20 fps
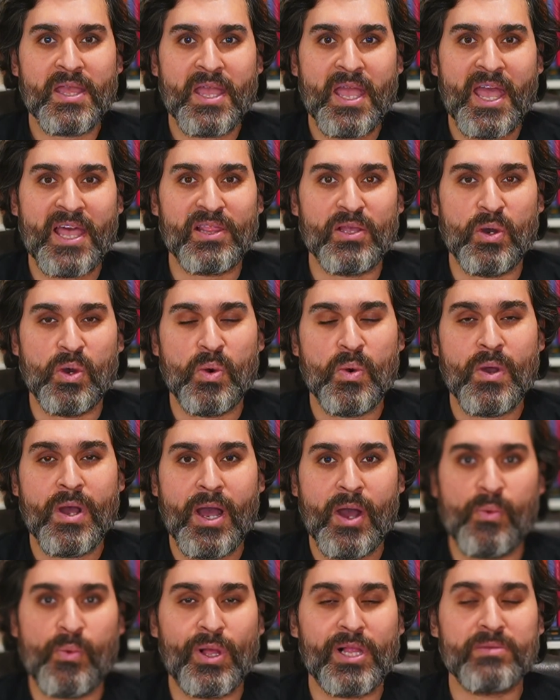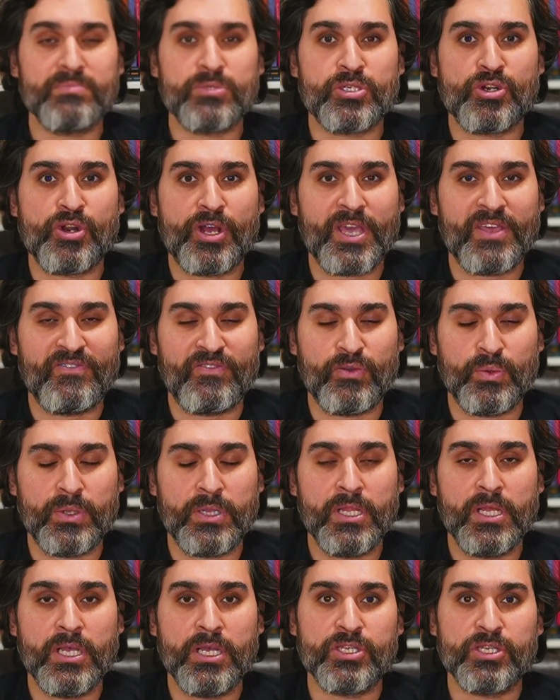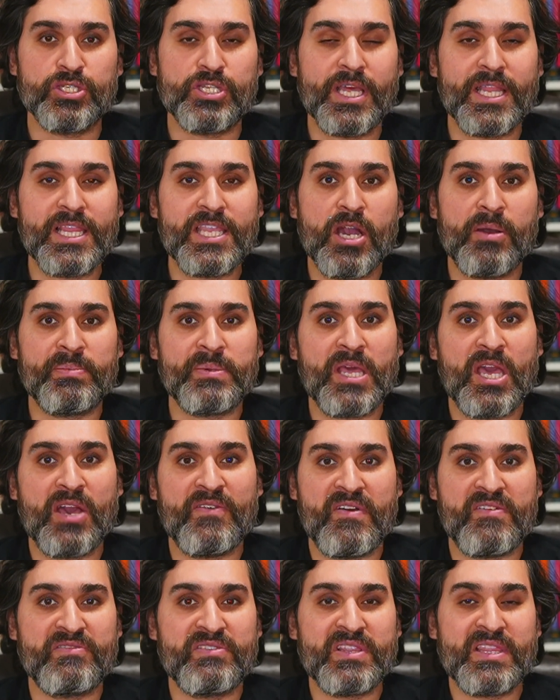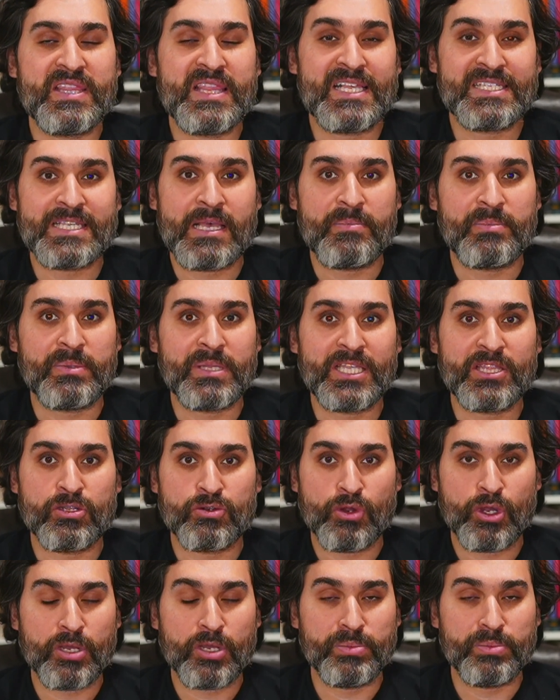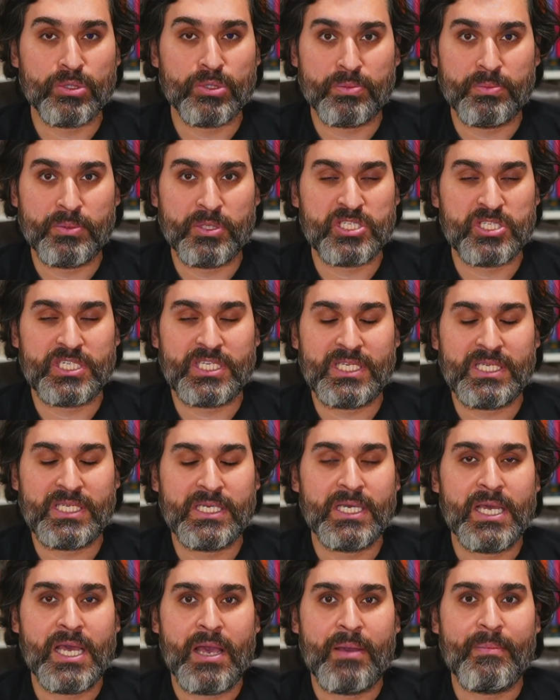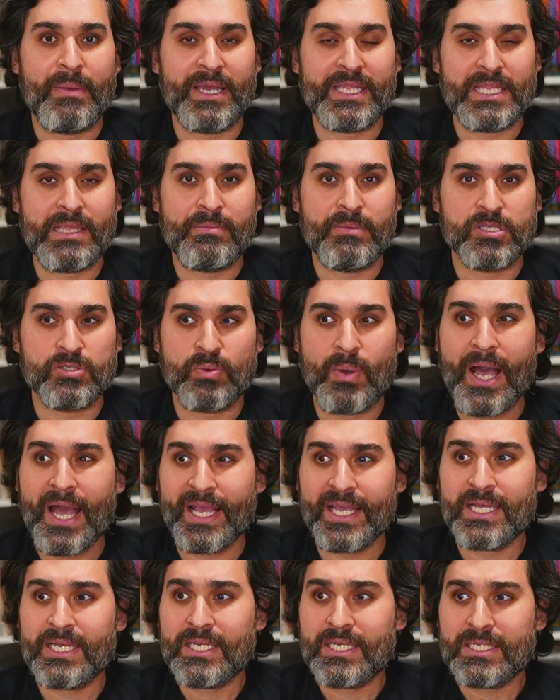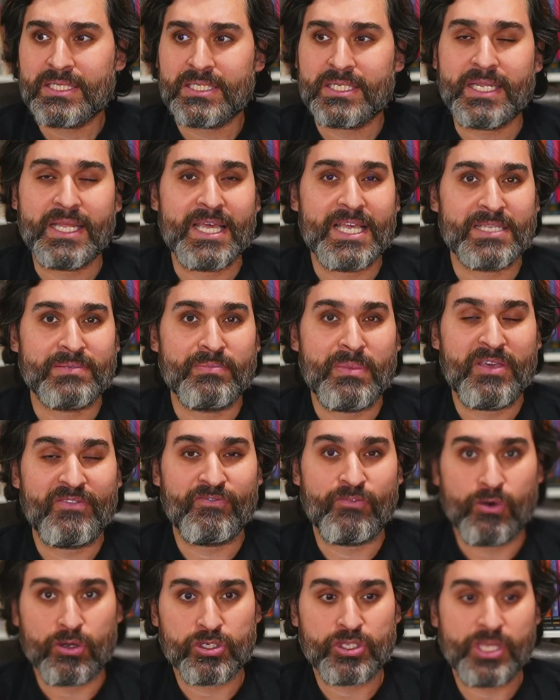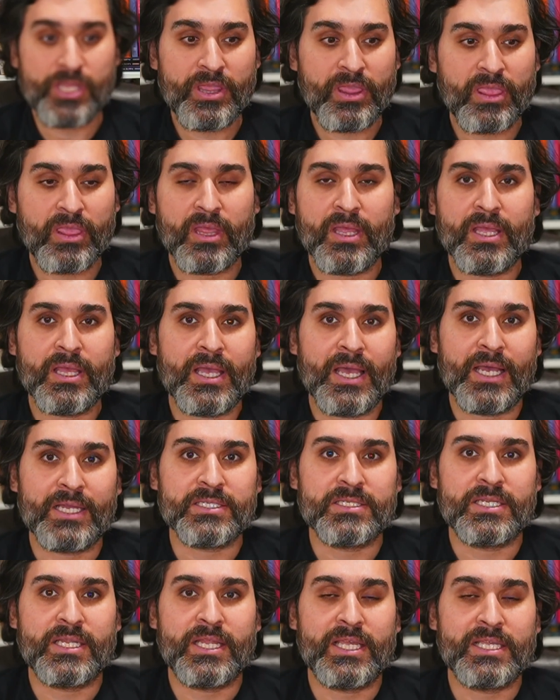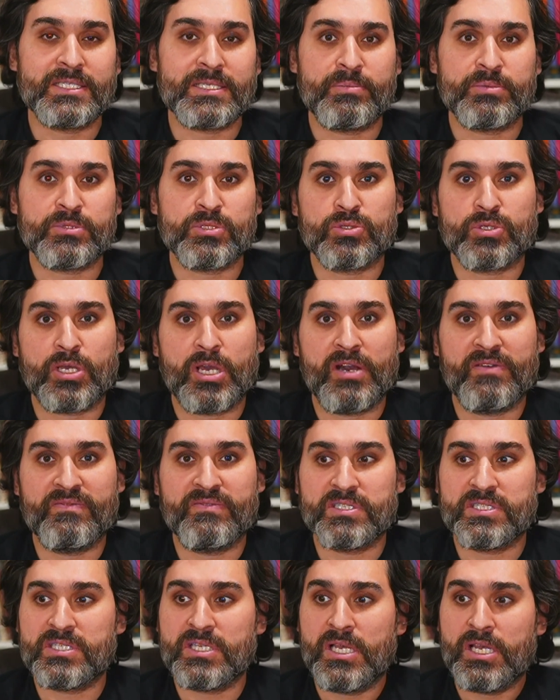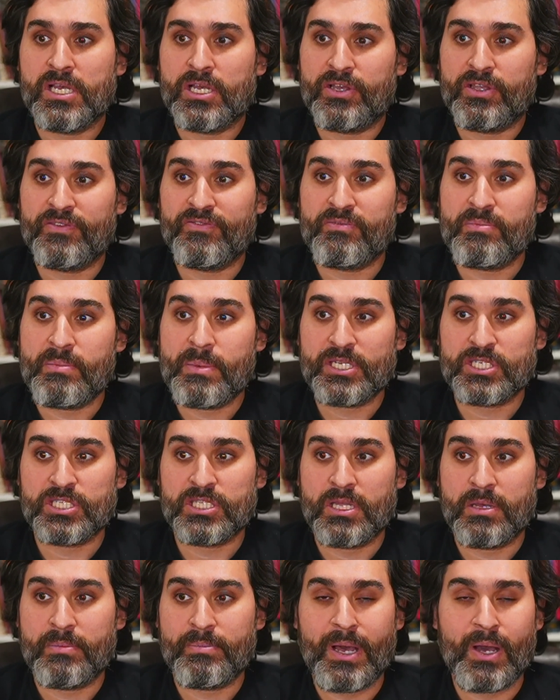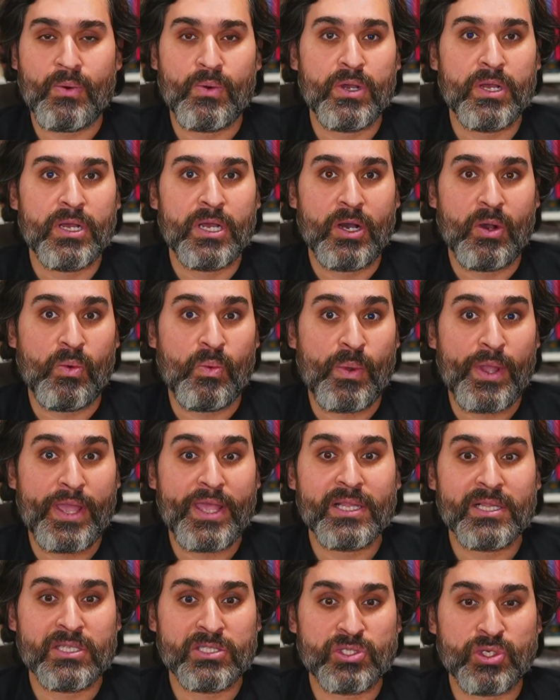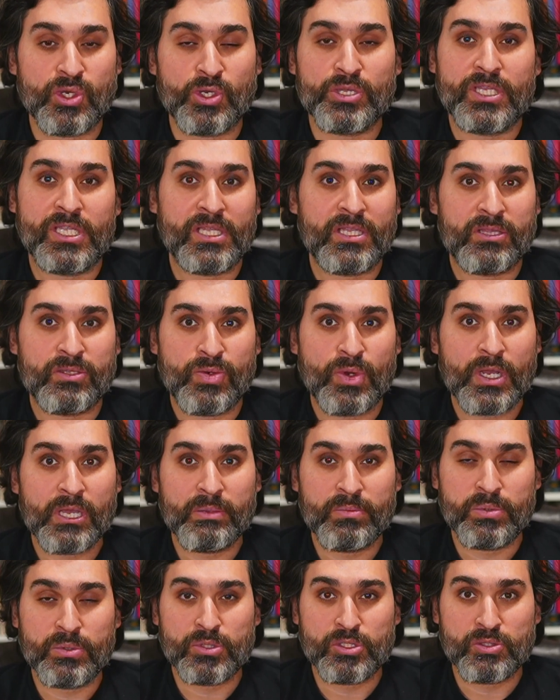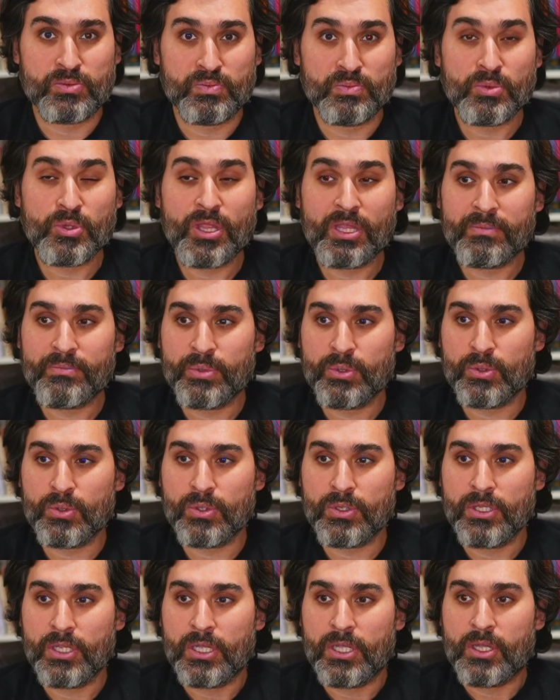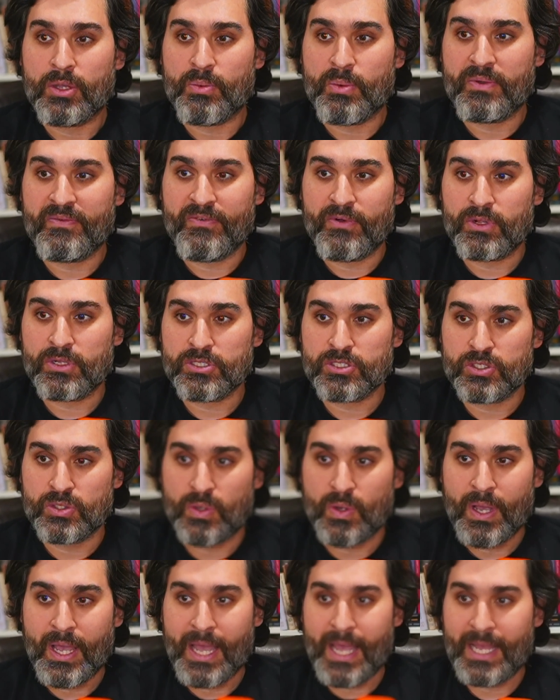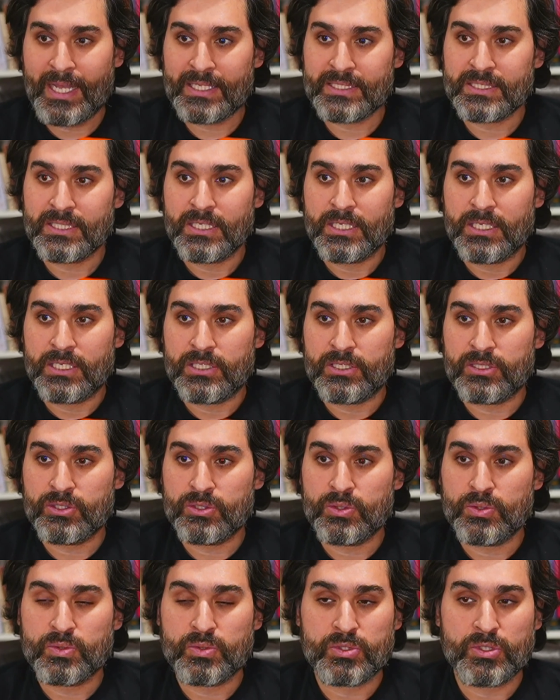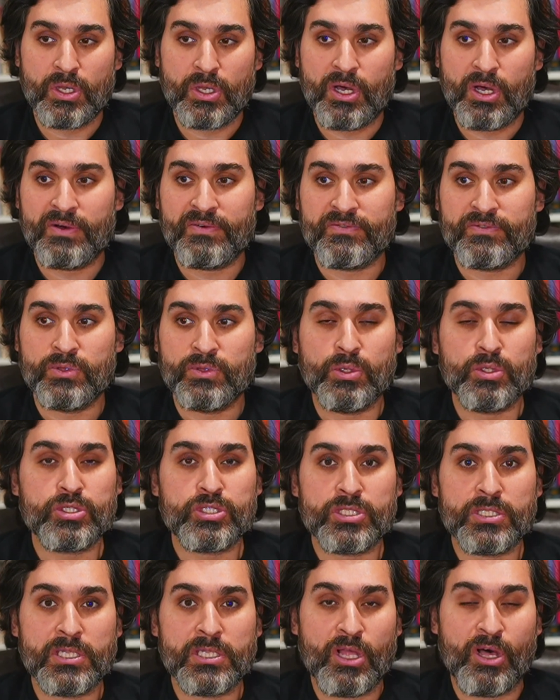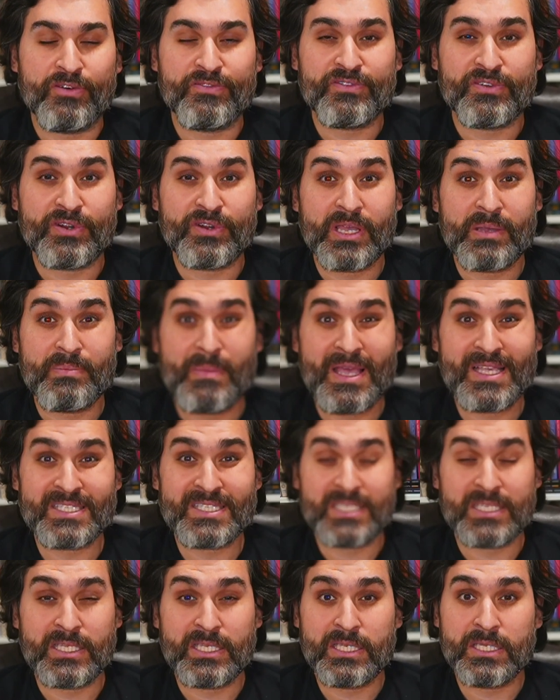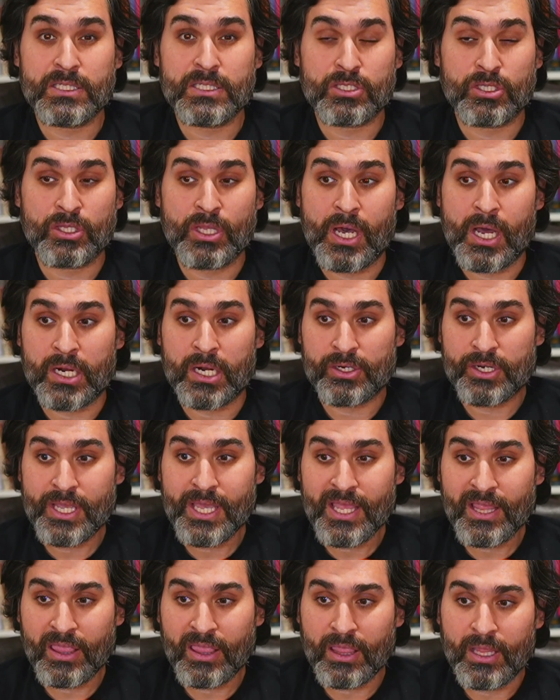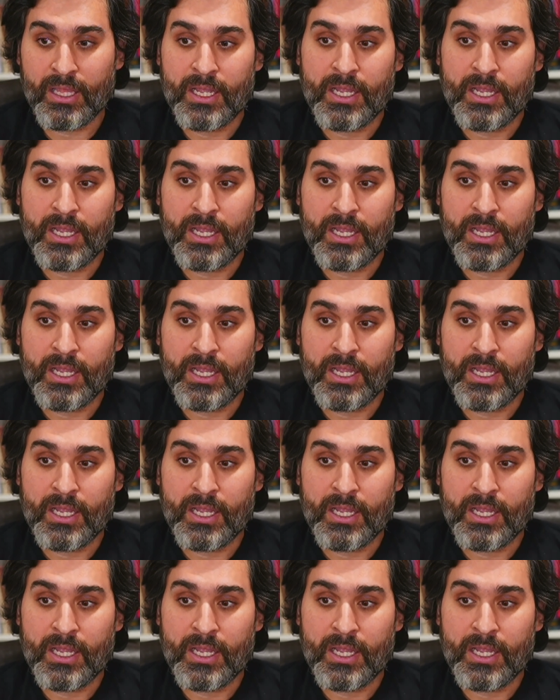Hello, and welcome to Rocket Fuel, your daily update of everything that's happening in the Rocket Pool community. My name is Wack. Today is May 14th, and today's episode covers information about a whale joining the Rocket Pool smoothing pool. We've also had news of Notional offering amazing yield on rETH.